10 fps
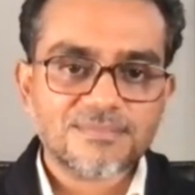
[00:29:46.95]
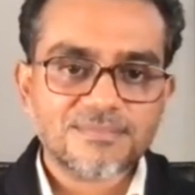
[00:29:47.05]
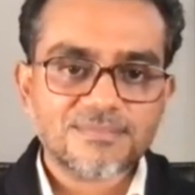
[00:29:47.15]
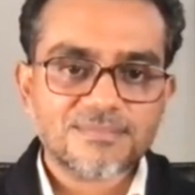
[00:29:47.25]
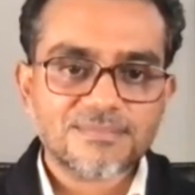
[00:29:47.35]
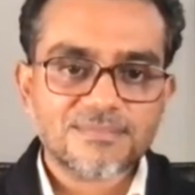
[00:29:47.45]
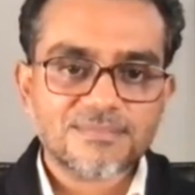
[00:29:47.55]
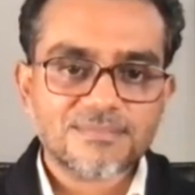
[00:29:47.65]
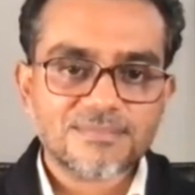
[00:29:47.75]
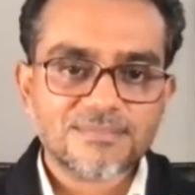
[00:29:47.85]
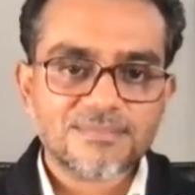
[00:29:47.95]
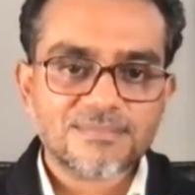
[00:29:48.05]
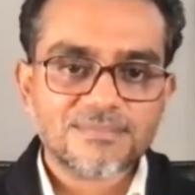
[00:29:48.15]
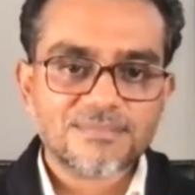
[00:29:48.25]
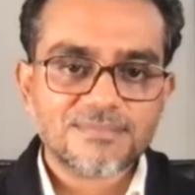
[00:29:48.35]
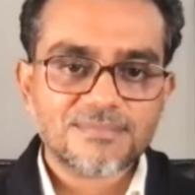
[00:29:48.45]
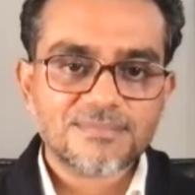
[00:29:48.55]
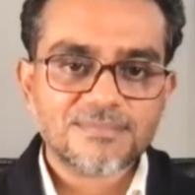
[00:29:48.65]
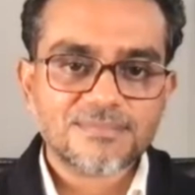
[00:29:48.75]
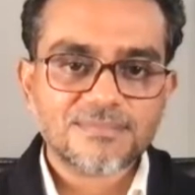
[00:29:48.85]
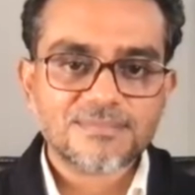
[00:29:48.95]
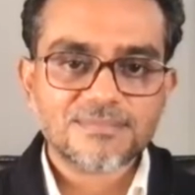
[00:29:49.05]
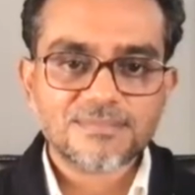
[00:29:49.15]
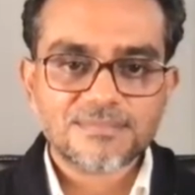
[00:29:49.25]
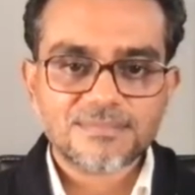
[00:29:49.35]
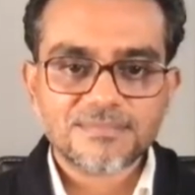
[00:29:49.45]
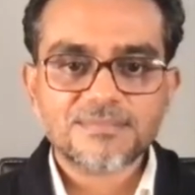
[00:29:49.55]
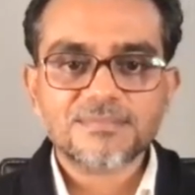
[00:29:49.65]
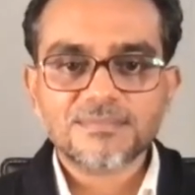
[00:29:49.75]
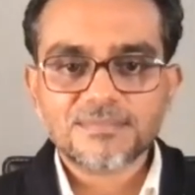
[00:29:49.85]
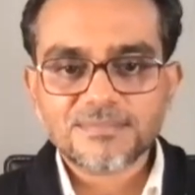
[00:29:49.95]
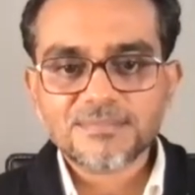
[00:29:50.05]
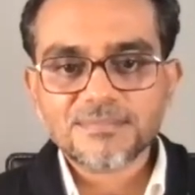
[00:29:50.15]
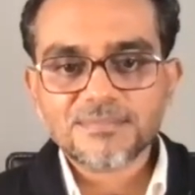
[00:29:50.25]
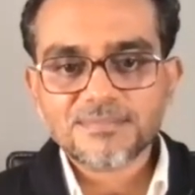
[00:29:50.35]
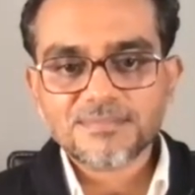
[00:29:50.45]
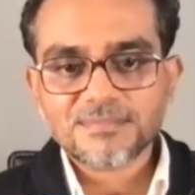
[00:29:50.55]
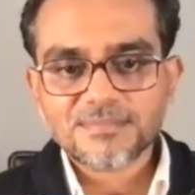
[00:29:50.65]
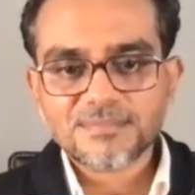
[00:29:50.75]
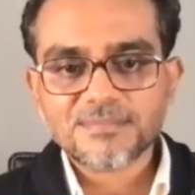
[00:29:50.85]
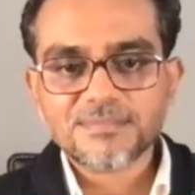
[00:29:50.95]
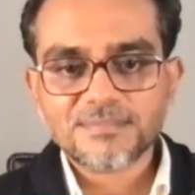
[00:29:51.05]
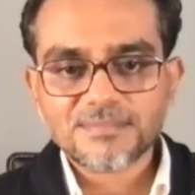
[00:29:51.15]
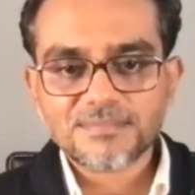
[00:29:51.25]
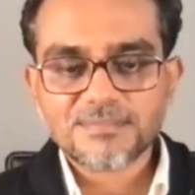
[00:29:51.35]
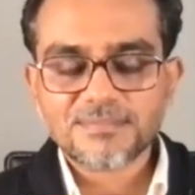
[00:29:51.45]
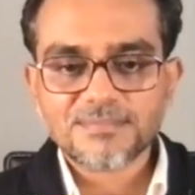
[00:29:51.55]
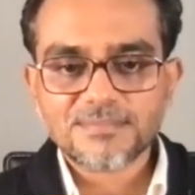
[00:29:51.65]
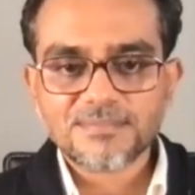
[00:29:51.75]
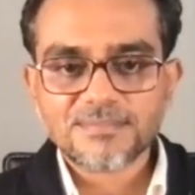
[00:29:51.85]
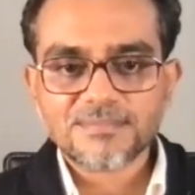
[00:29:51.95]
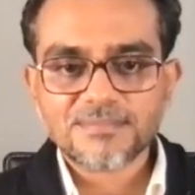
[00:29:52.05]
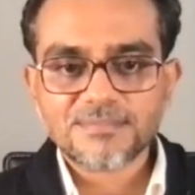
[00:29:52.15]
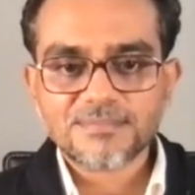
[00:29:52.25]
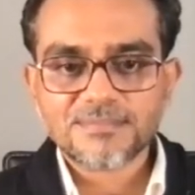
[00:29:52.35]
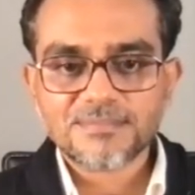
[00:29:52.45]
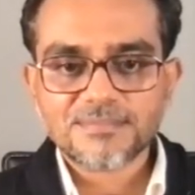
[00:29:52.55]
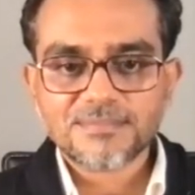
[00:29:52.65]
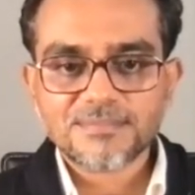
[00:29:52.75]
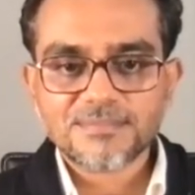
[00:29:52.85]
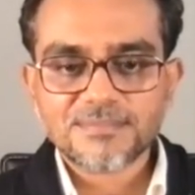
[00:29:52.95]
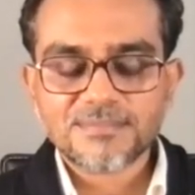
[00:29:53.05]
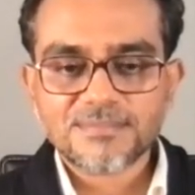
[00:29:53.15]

This person isn't speaking.